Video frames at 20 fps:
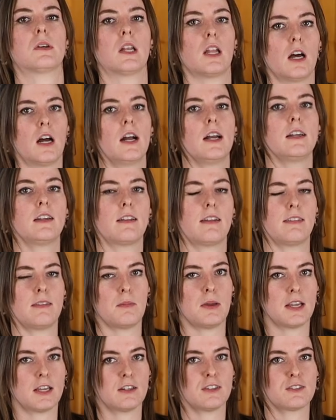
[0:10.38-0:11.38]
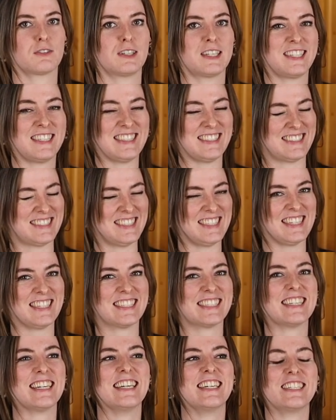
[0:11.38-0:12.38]
online and they make it look really easy.
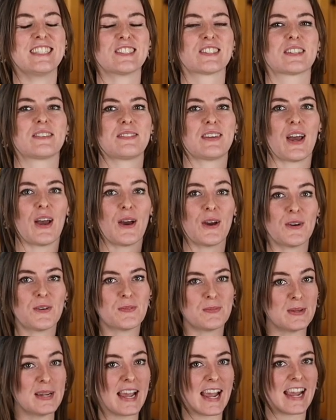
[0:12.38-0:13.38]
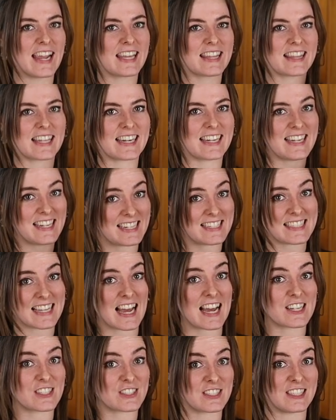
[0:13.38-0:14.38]
So I'm hoping that it is
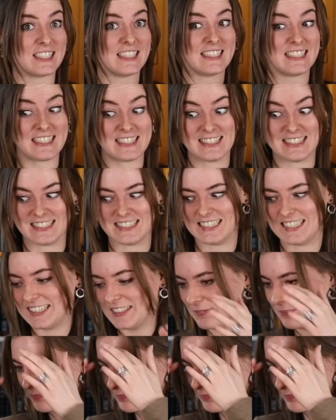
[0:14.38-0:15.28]
actually easy.